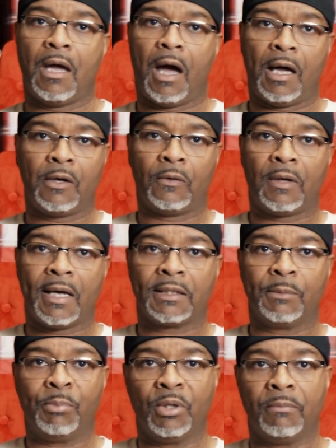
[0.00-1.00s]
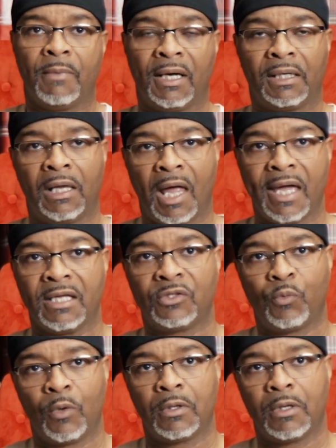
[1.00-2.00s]
I don't like to put my
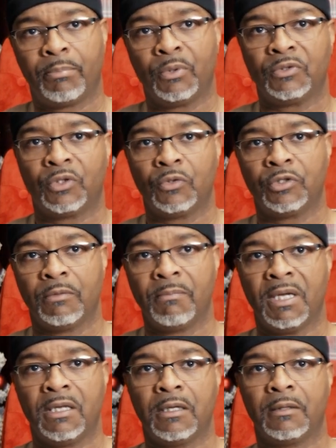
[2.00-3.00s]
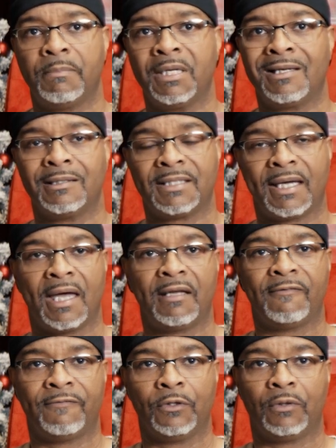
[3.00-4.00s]
clients' work up on social media because I
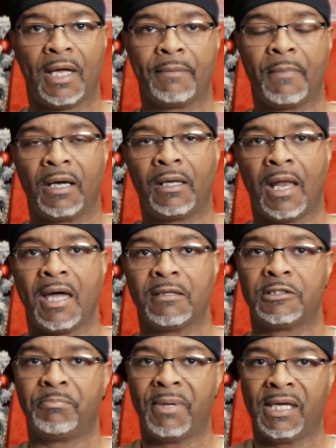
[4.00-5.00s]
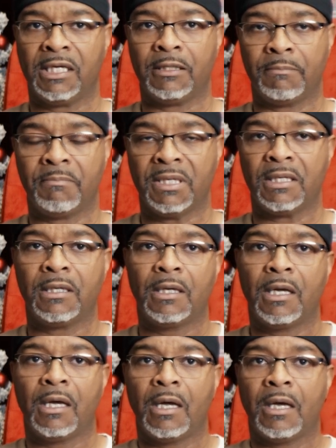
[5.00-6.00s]
kind of feel like my clients paid me
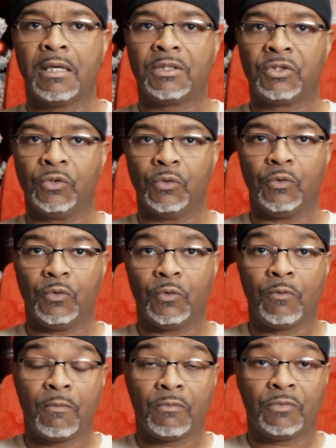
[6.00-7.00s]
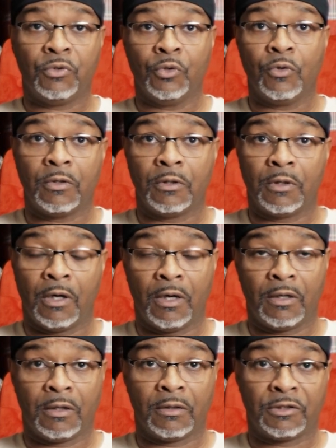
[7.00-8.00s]
to do
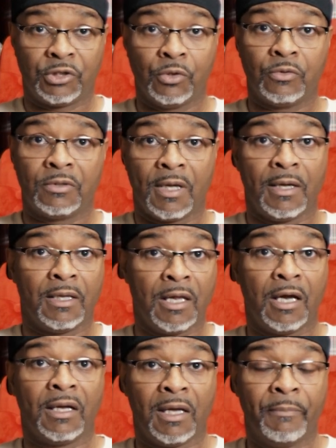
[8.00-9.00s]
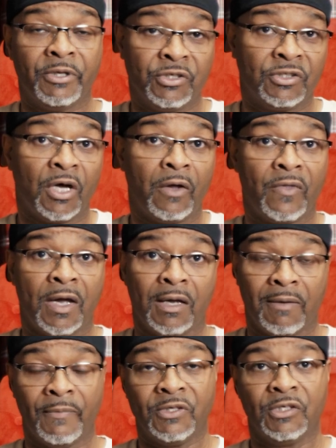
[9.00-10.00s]
a shoot and their images are their
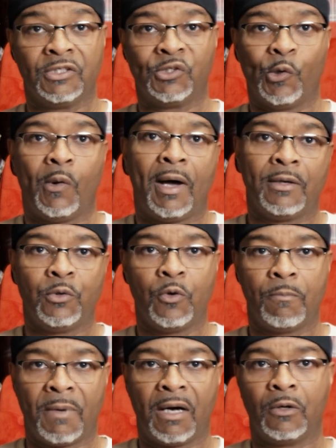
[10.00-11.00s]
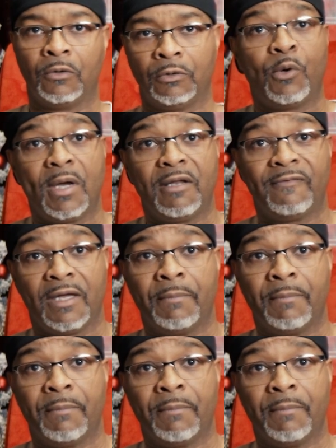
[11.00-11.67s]
images. So I do my own. Creative